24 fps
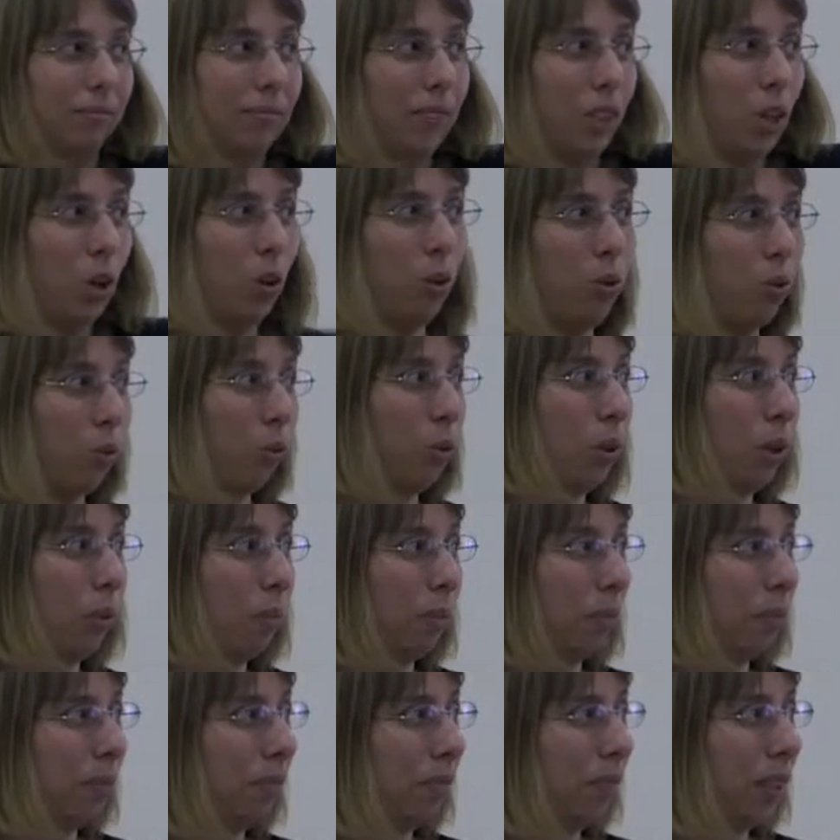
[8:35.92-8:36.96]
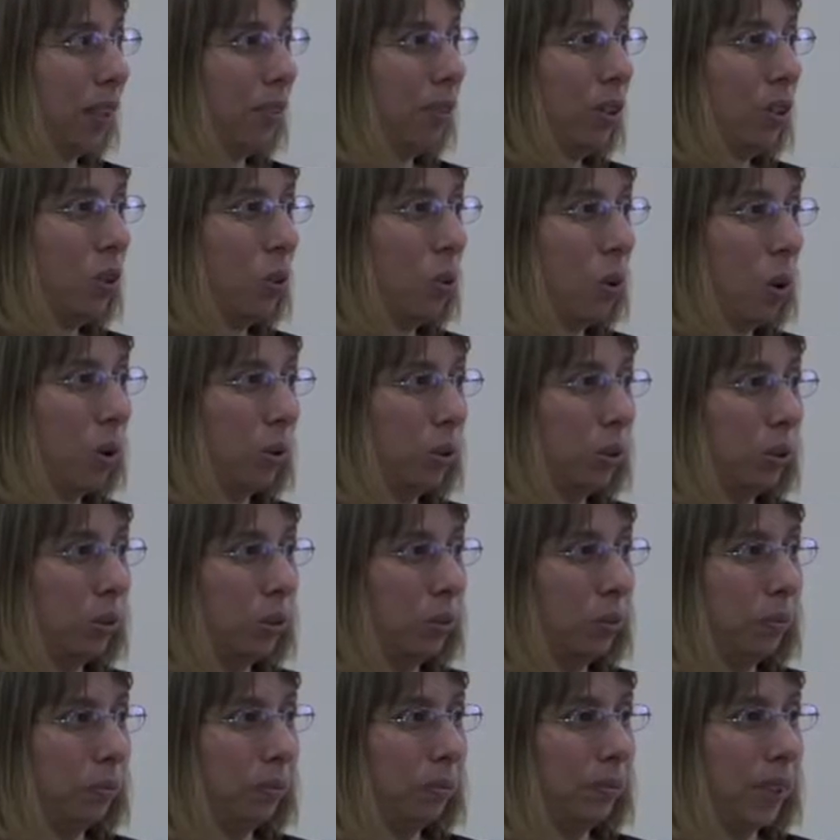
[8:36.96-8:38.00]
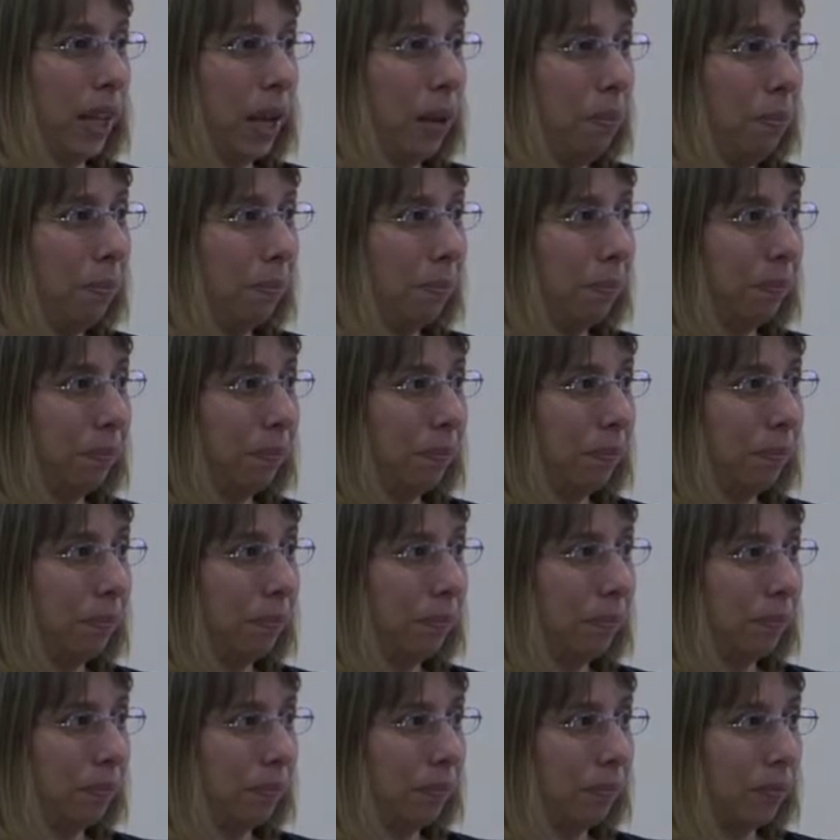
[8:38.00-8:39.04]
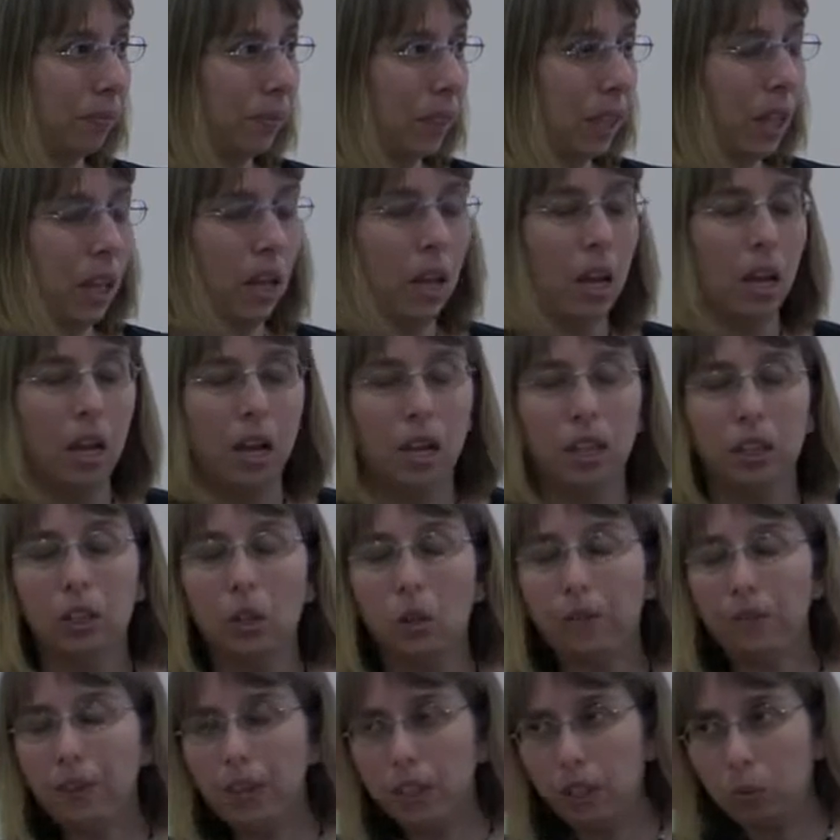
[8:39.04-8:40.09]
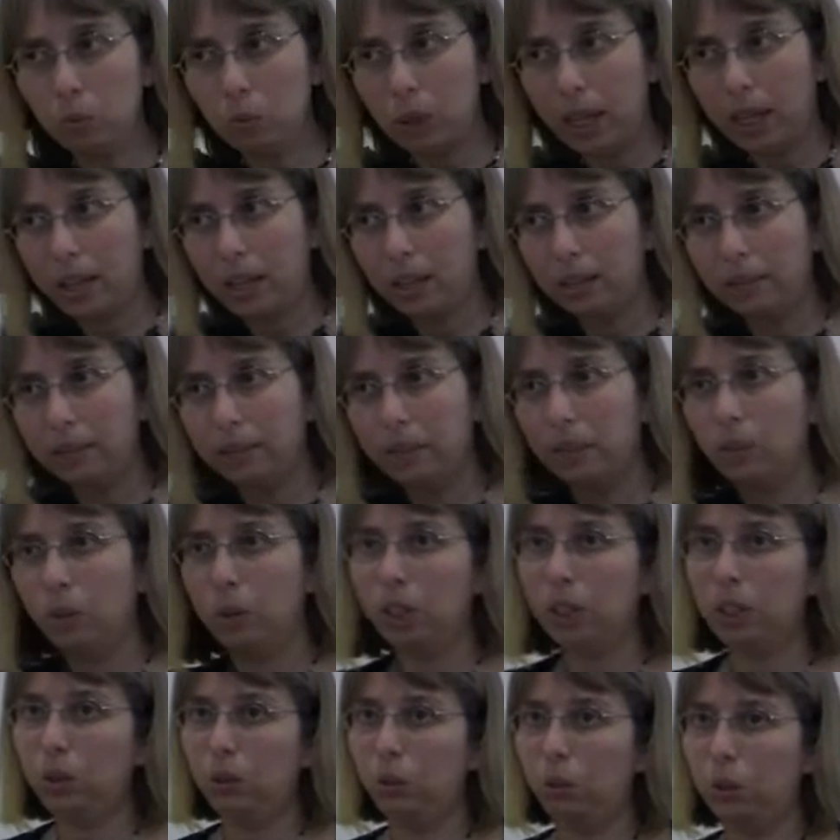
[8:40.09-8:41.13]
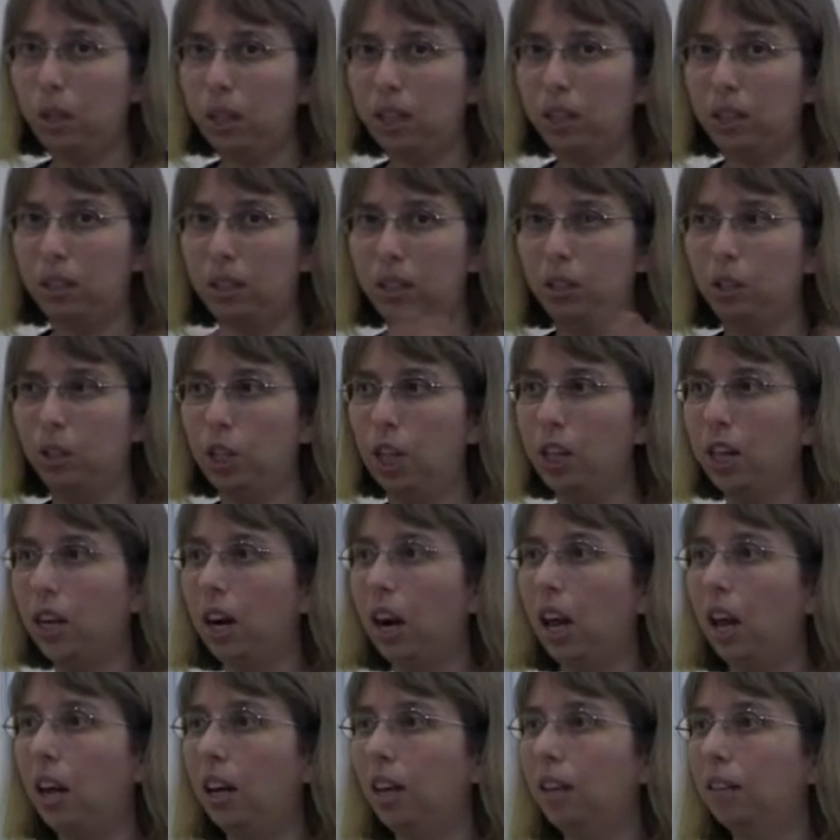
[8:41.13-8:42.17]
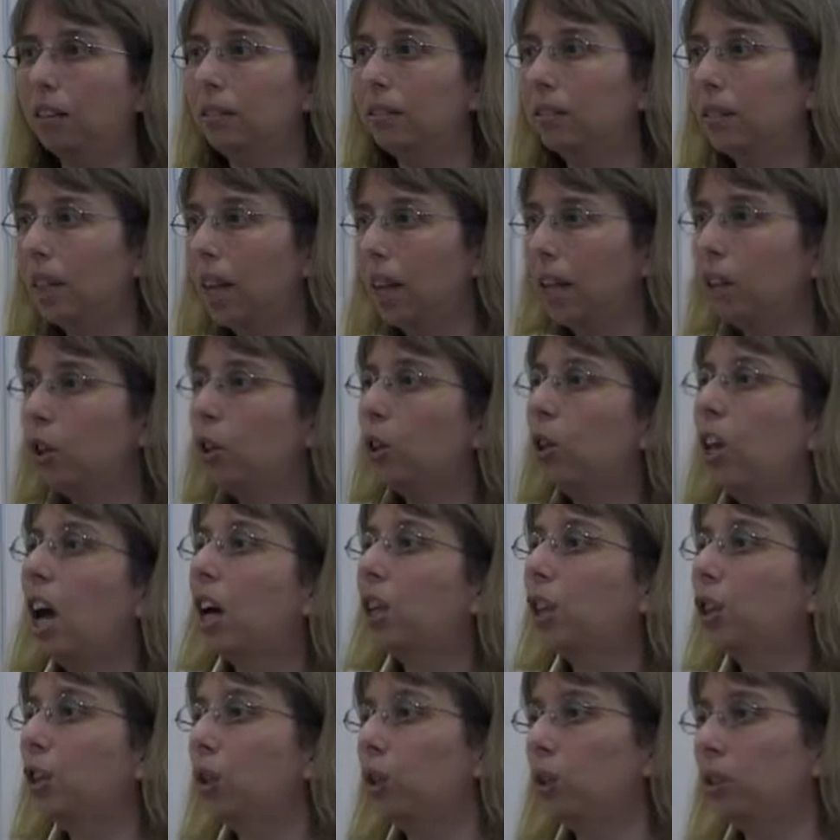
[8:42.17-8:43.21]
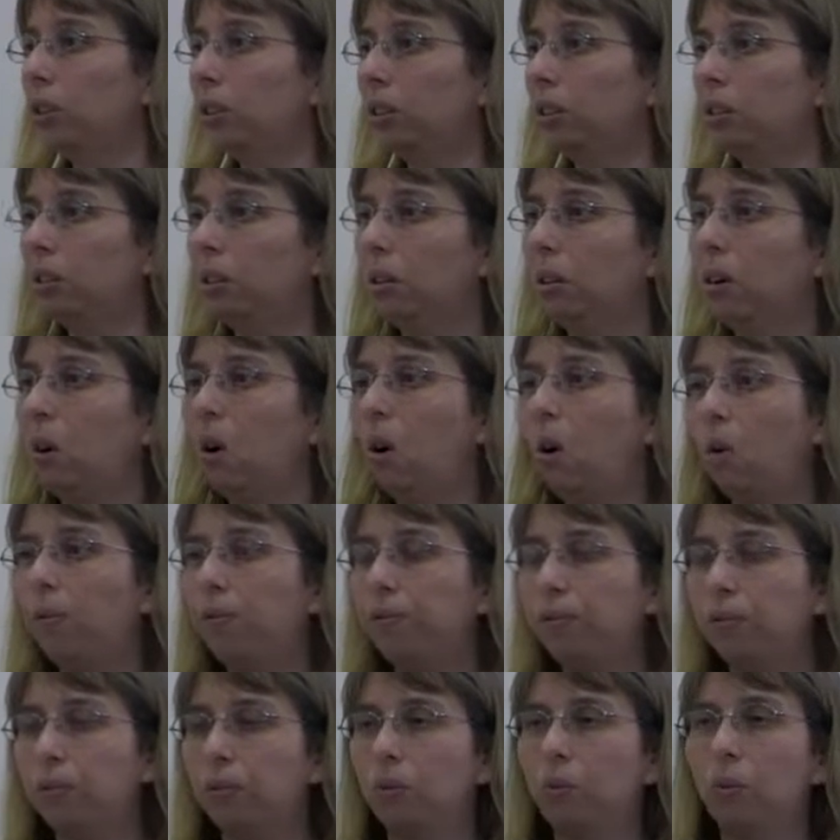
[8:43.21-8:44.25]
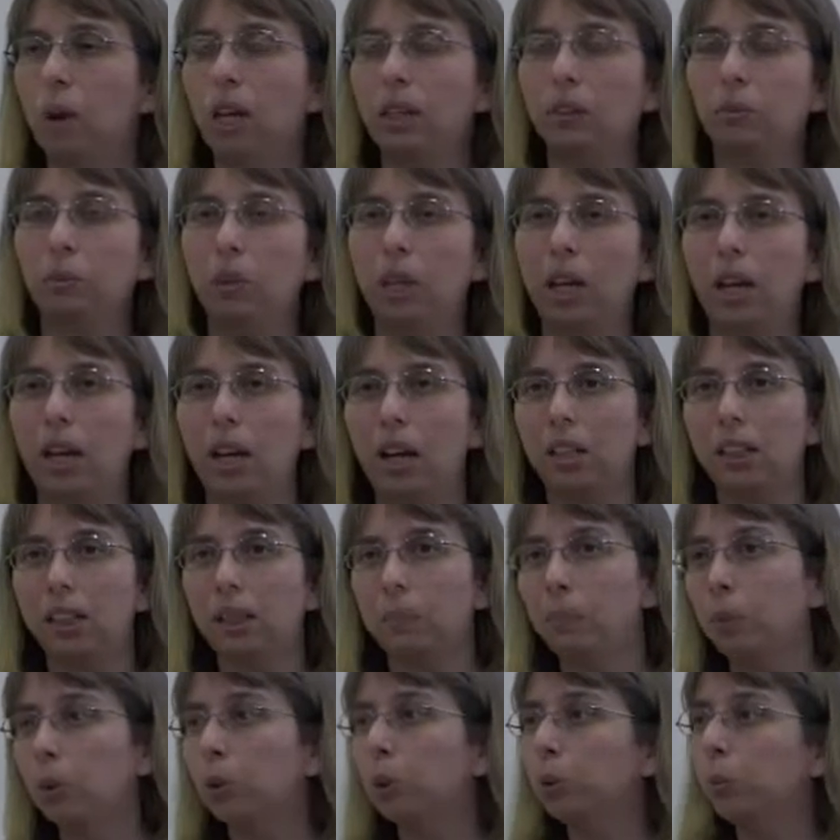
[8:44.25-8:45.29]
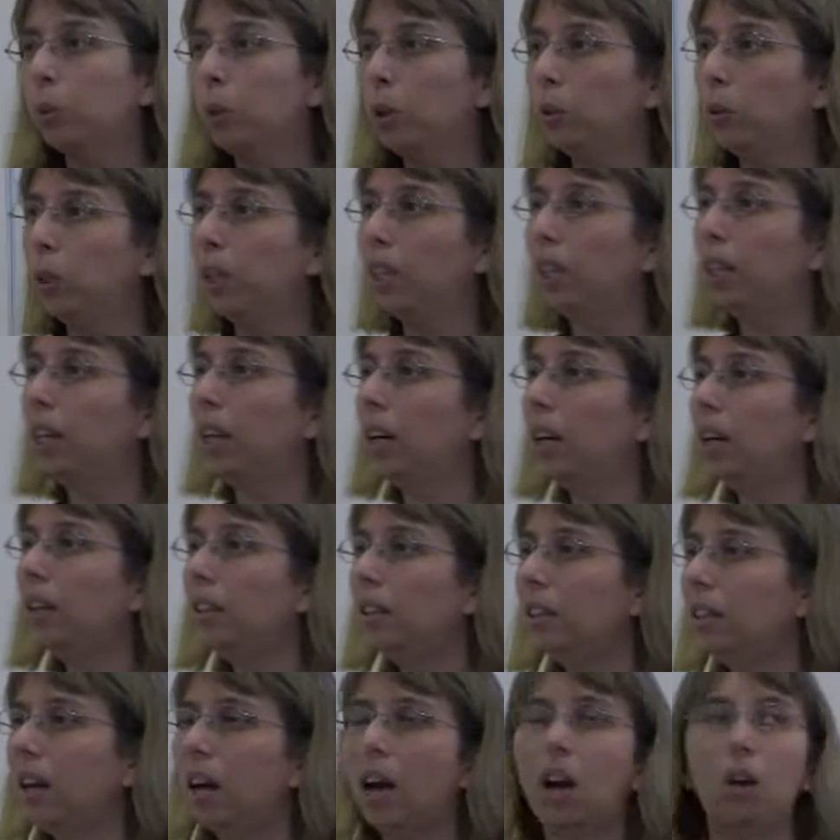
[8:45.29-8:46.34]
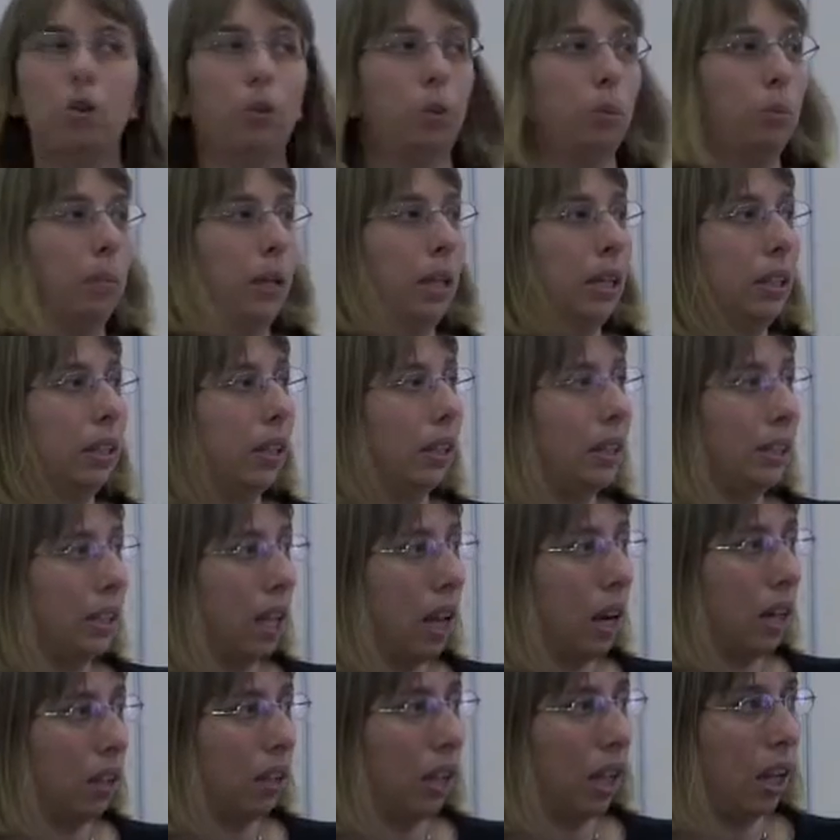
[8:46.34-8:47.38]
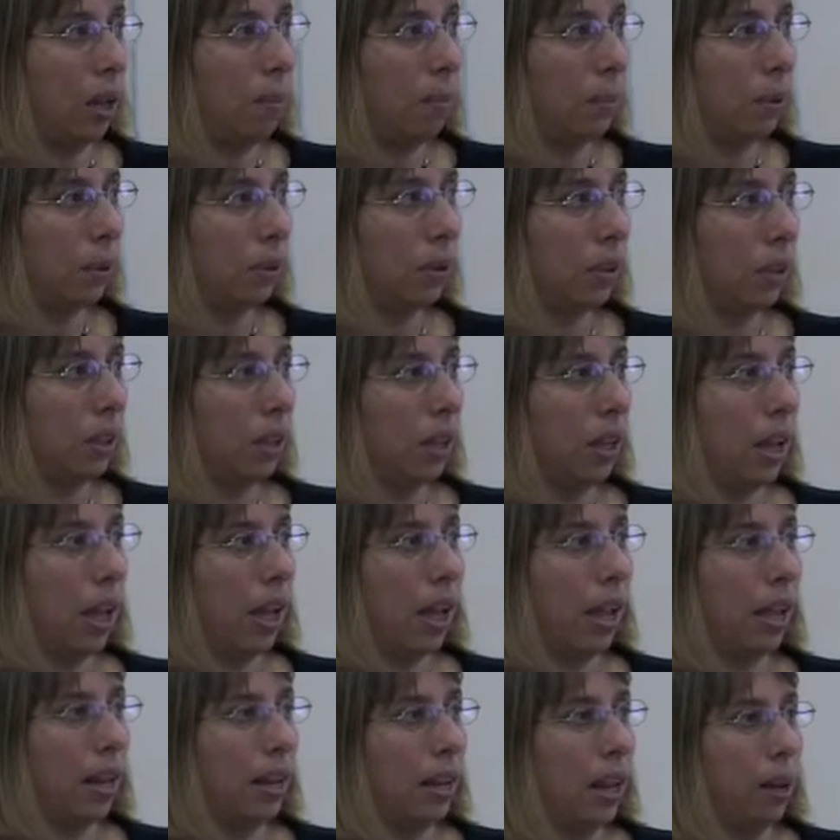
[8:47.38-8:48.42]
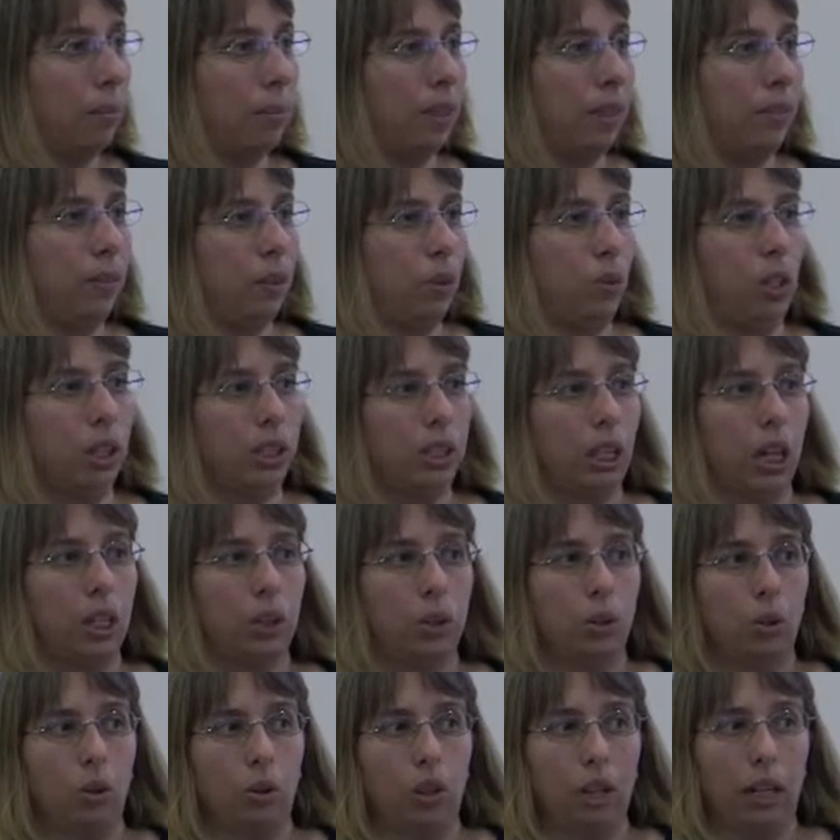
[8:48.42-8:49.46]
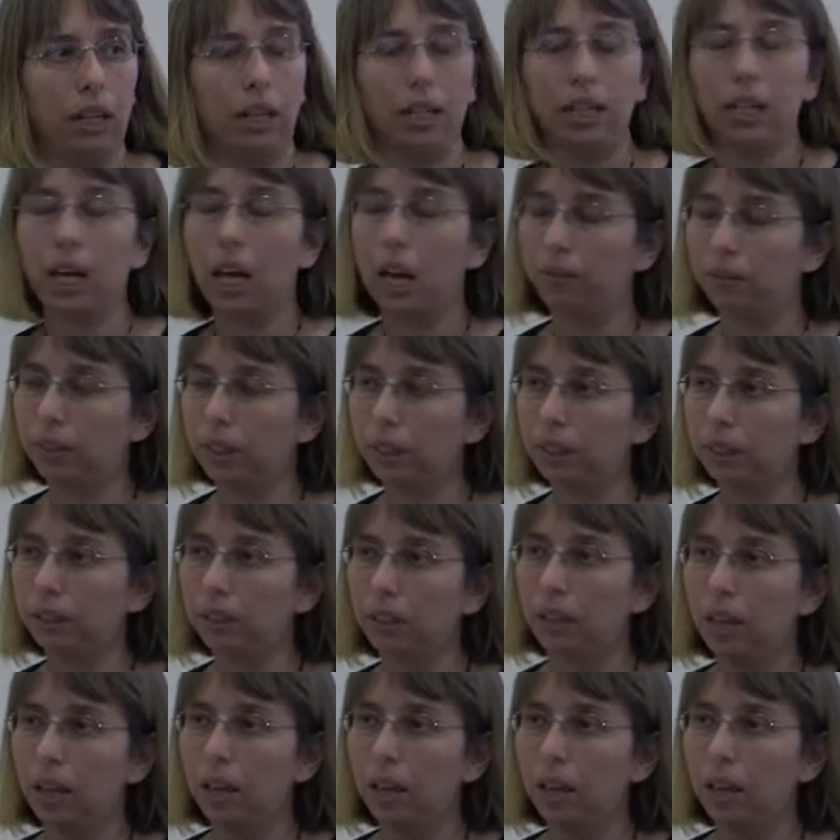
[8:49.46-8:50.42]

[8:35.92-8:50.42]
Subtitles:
go through them if you don't want to. Yeah? So the first week, we just do this general introduction of what we are supposed to be doing here, how to build a startup, and I'm giving you instruction on the lean canvas.